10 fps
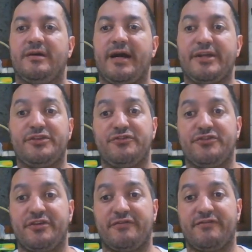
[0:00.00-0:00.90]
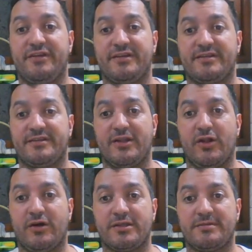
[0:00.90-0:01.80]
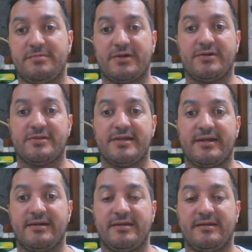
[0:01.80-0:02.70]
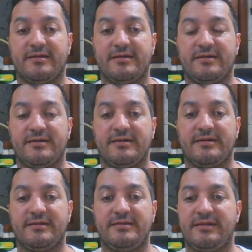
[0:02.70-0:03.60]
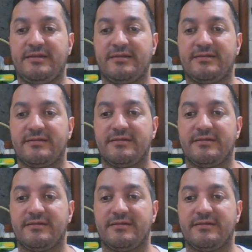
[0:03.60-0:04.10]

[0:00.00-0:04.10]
I deserve this loss because I didn't